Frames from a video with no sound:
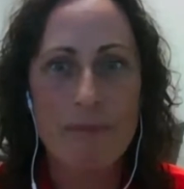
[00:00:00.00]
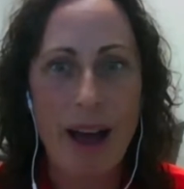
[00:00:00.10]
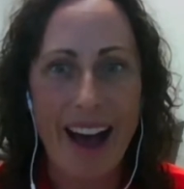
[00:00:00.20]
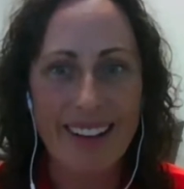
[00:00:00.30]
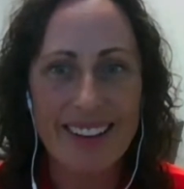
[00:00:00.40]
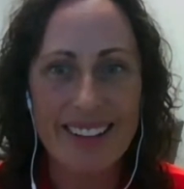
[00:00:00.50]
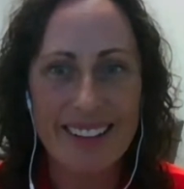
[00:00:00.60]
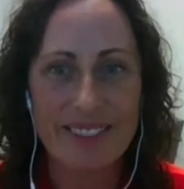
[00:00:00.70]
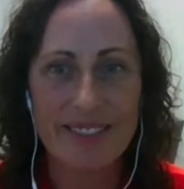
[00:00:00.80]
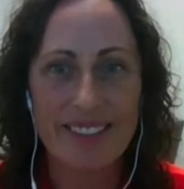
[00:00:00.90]

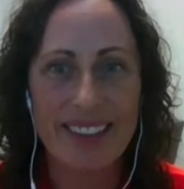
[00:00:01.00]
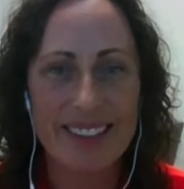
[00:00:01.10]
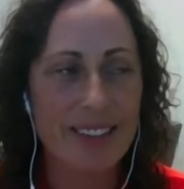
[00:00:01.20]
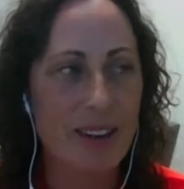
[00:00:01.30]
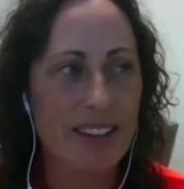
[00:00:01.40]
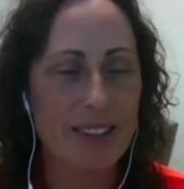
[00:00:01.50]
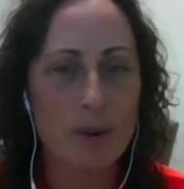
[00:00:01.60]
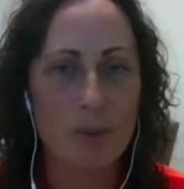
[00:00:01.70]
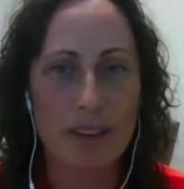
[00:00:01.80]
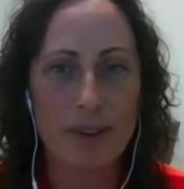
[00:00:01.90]
Palliative, it's a
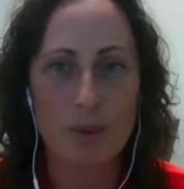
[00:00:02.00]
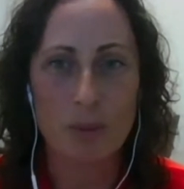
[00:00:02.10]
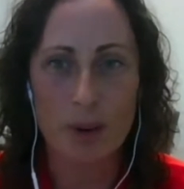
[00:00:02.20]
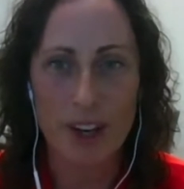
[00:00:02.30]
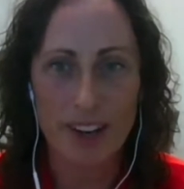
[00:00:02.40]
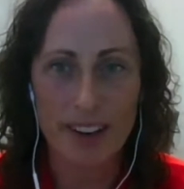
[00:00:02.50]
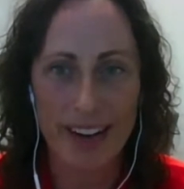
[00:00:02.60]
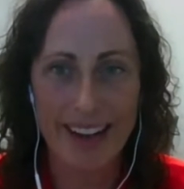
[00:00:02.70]
weird word.